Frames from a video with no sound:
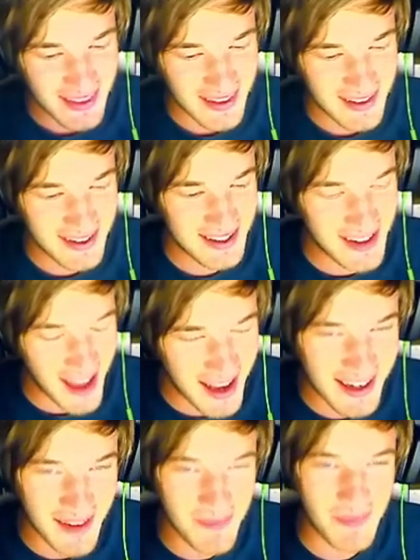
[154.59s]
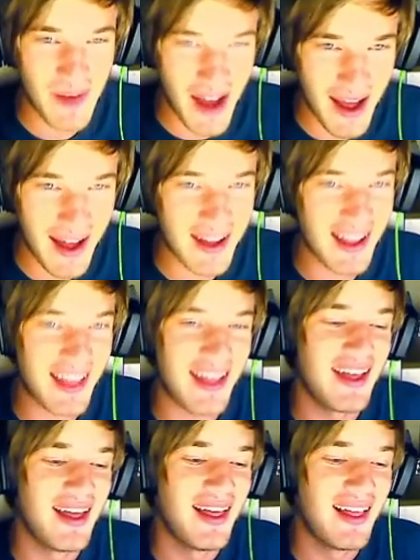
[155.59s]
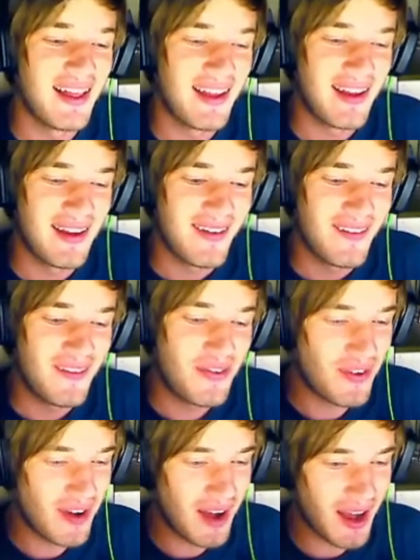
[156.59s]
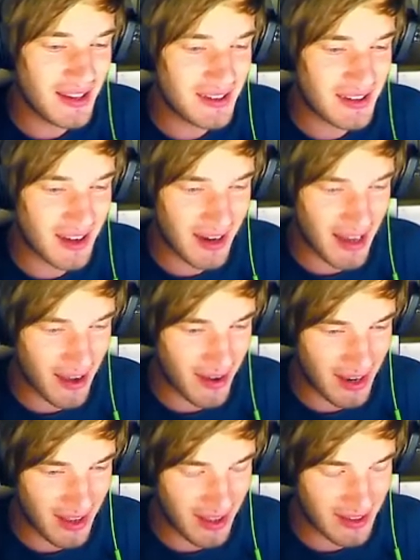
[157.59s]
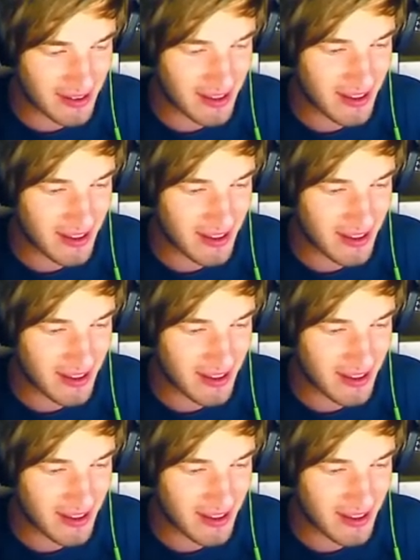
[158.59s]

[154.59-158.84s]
Shaka maka. Ah, oh, he's gone now at least.